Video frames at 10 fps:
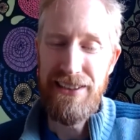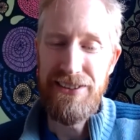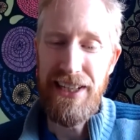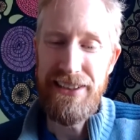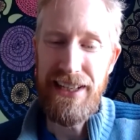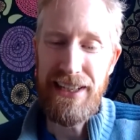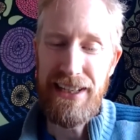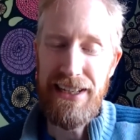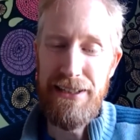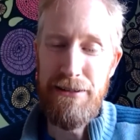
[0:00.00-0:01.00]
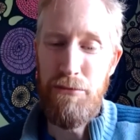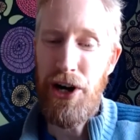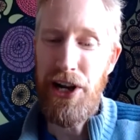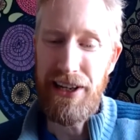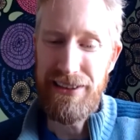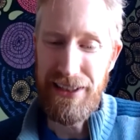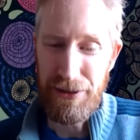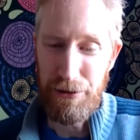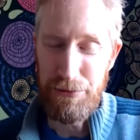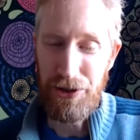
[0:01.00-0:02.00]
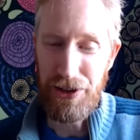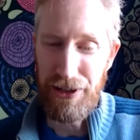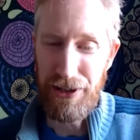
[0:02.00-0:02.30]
then they can break the cryptography